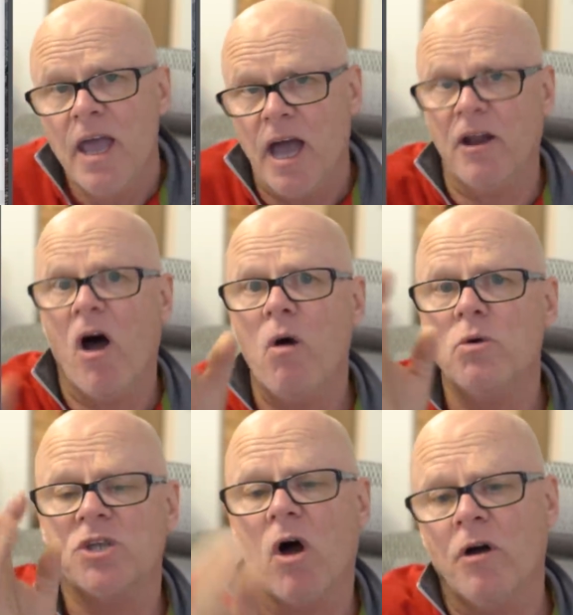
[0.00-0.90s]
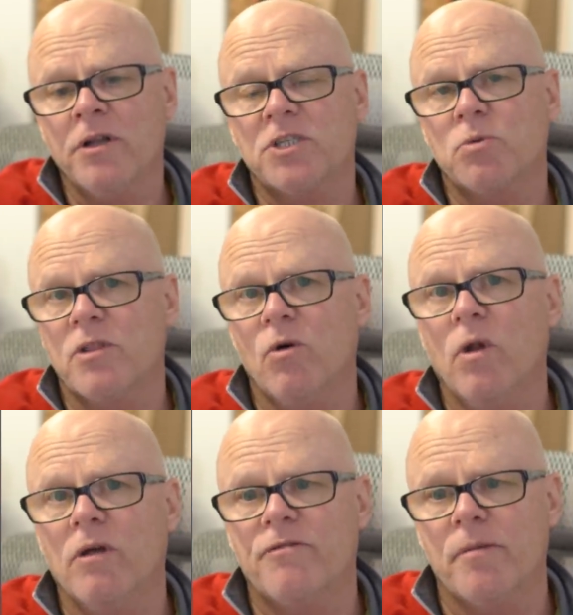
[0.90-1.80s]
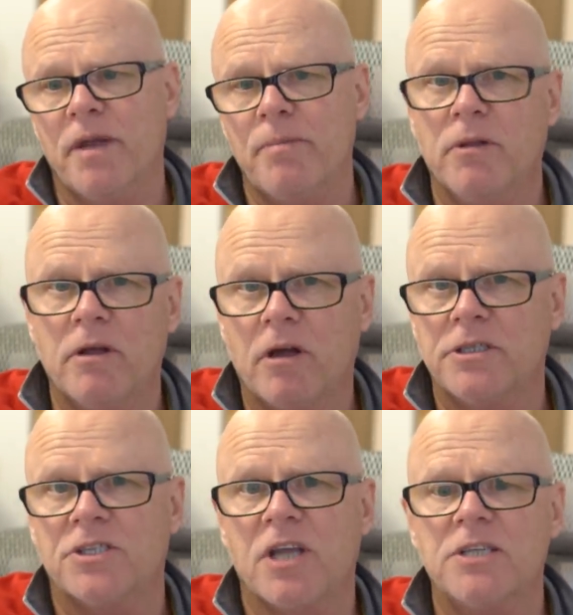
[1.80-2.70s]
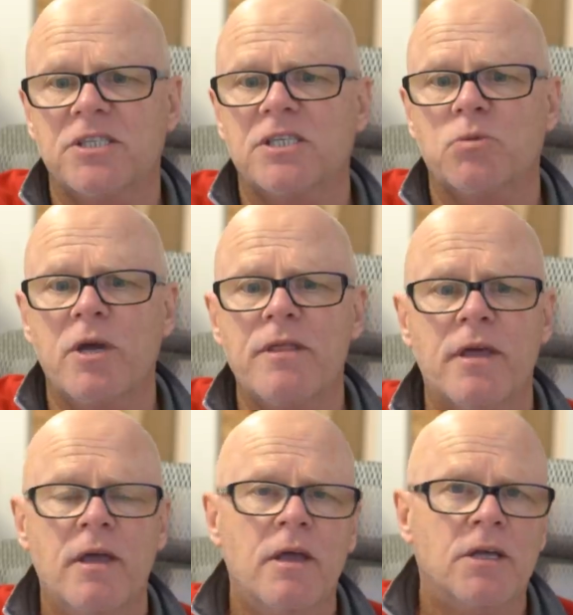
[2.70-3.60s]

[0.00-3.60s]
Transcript: And I was honest with all of the people that I discussed this with,